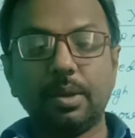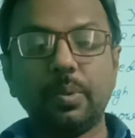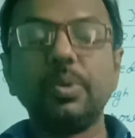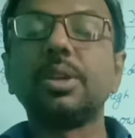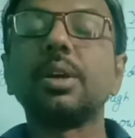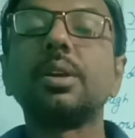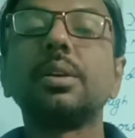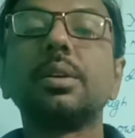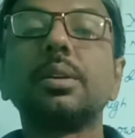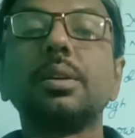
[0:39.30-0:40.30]
We
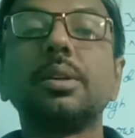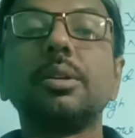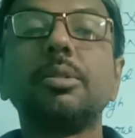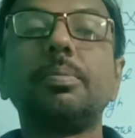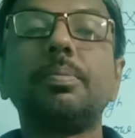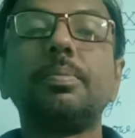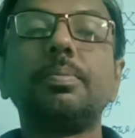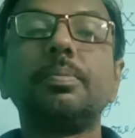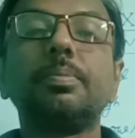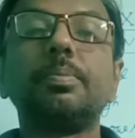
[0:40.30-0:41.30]
can
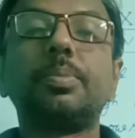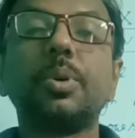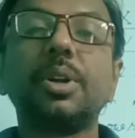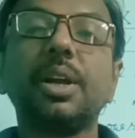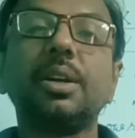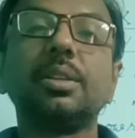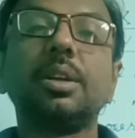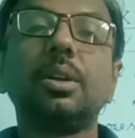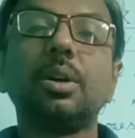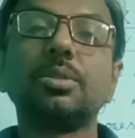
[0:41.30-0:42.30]
protect the
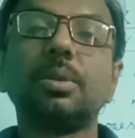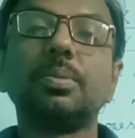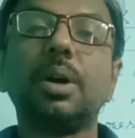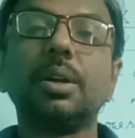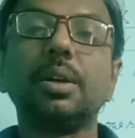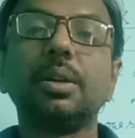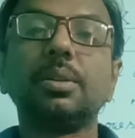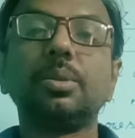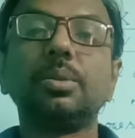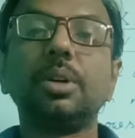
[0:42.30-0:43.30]
loss of
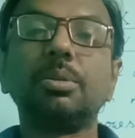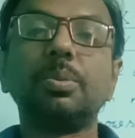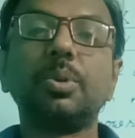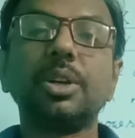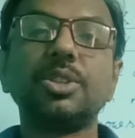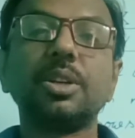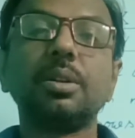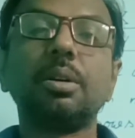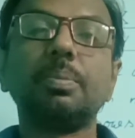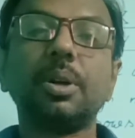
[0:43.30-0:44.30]
water through evaporation
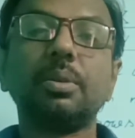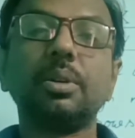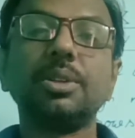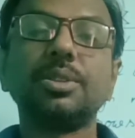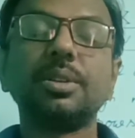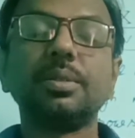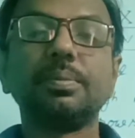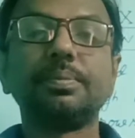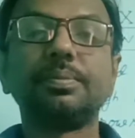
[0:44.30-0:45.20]
or percolation.